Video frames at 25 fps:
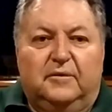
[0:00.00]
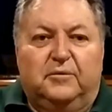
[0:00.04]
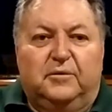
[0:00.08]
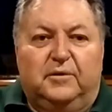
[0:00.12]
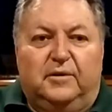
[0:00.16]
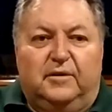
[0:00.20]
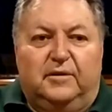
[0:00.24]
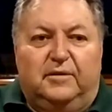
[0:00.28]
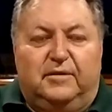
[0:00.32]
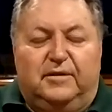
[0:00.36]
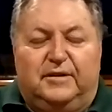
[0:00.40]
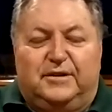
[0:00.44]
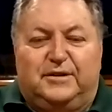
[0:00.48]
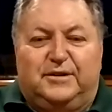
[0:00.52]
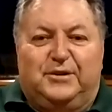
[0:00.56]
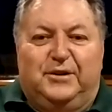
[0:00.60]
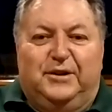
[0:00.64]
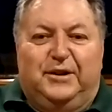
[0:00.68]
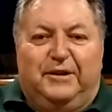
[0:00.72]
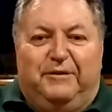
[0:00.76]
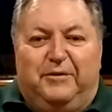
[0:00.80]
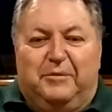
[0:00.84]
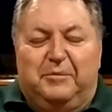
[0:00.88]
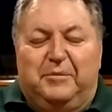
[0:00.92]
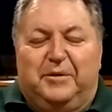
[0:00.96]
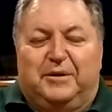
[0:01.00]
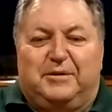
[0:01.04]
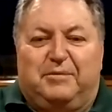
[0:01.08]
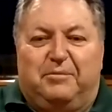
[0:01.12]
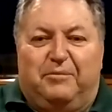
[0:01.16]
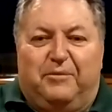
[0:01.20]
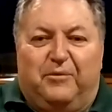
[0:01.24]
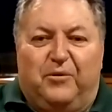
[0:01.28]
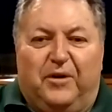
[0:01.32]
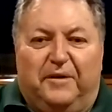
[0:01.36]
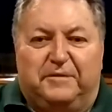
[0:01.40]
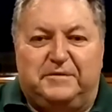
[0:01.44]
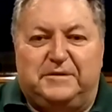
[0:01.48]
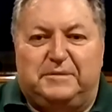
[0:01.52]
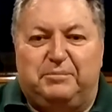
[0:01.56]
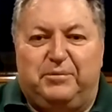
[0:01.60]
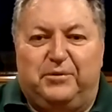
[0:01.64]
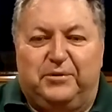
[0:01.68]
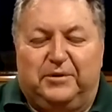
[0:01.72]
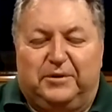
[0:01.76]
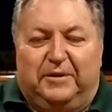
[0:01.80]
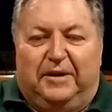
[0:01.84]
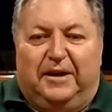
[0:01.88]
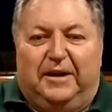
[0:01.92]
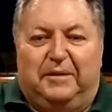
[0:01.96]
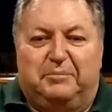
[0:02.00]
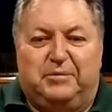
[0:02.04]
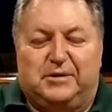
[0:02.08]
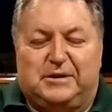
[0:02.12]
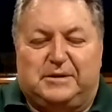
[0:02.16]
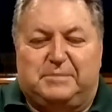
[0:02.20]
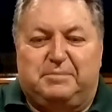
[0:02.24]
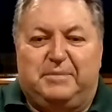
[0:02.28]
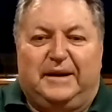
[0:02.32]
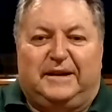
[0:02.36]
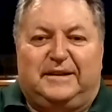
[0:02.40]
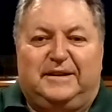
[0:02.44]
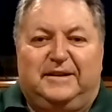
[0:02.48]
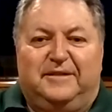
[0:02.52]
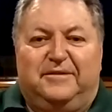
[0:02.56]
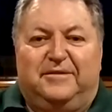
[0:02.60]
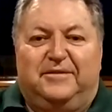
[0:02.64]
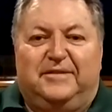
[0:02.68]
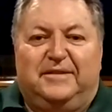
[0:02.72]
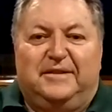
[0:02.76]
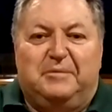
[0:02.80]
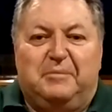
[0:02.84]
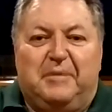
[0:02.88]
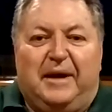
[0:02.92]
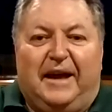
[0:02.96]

Well, certainly from my wife's perspective, the